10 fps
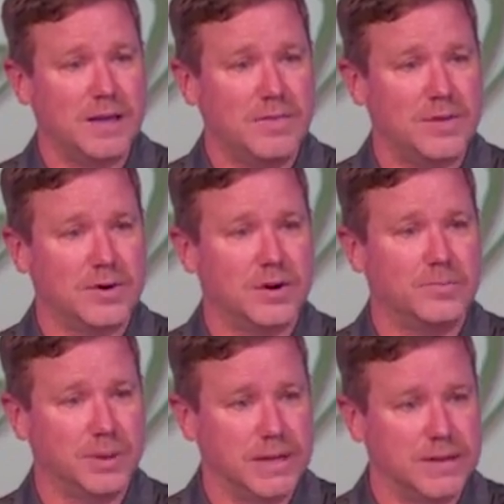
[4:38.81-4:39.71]
they're a
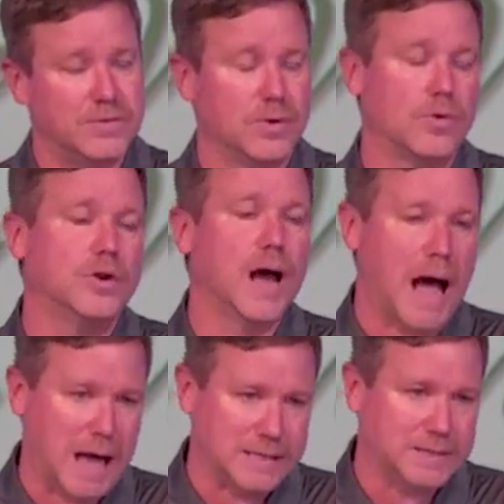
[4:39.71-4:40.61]
believer or
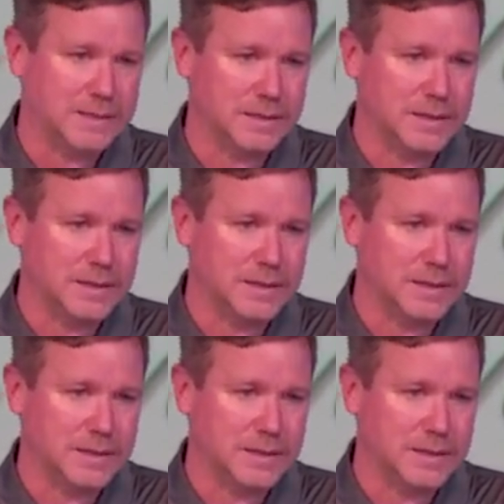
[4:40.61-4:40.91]
not.